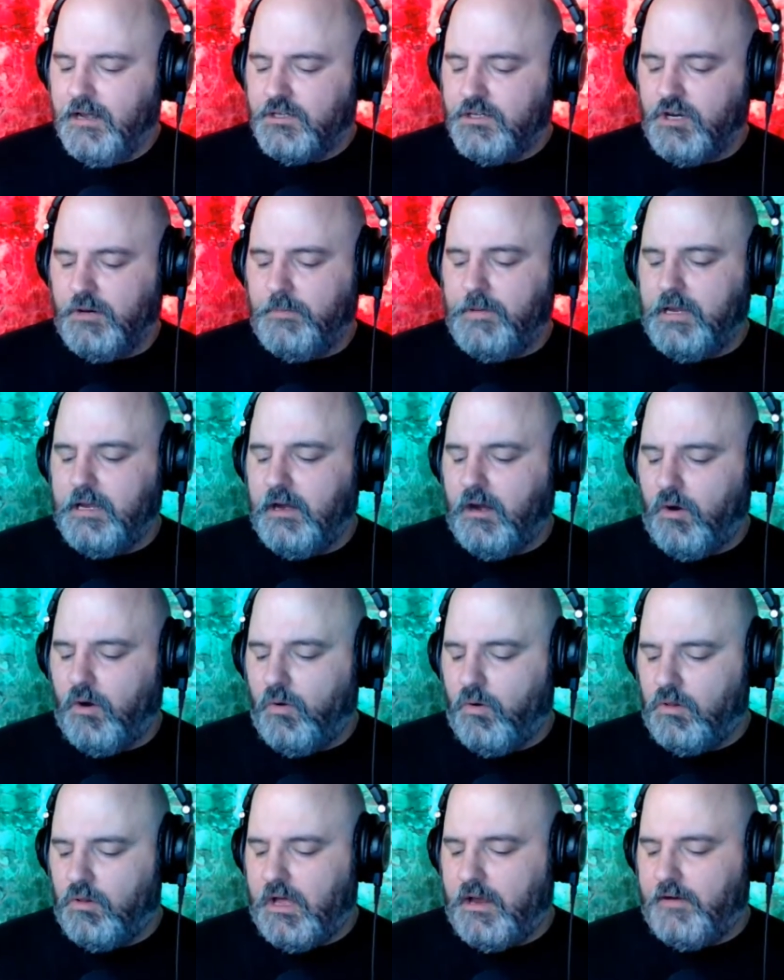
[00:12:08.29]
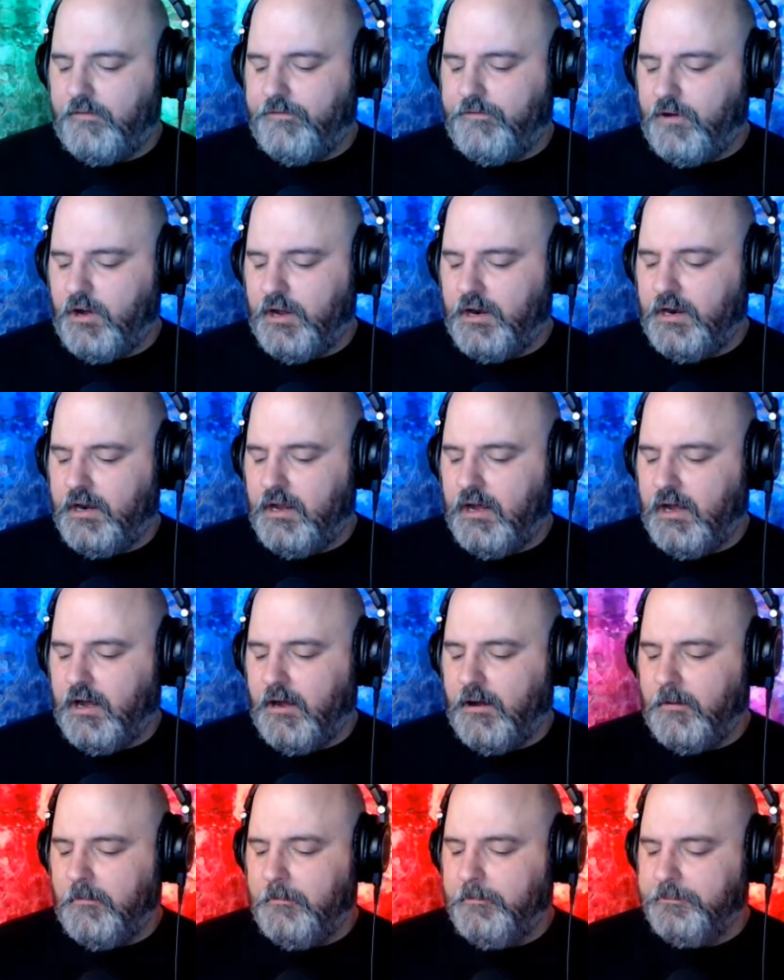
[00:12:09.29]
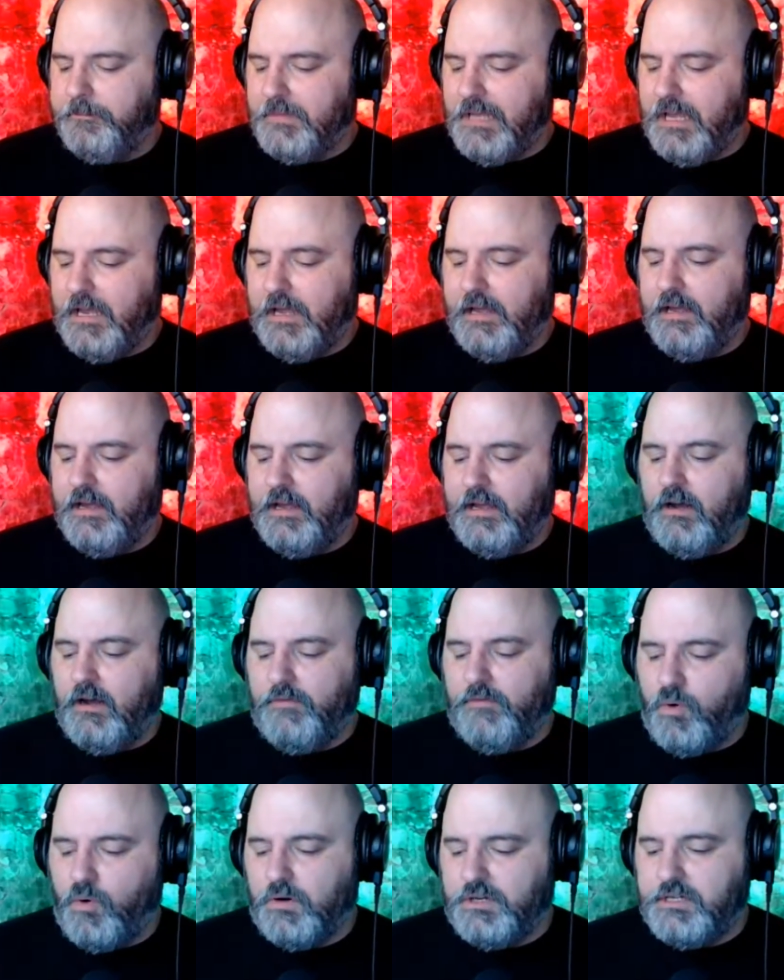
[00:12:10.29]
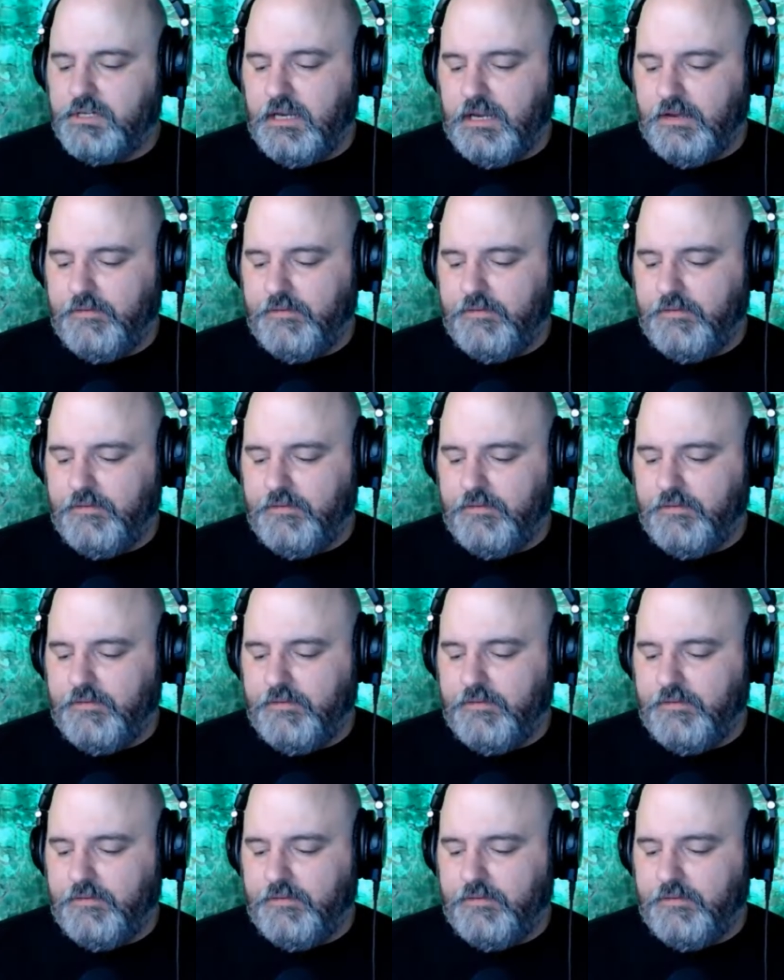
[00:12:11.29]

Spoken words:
It's going to be a whole lot of fun. Of course,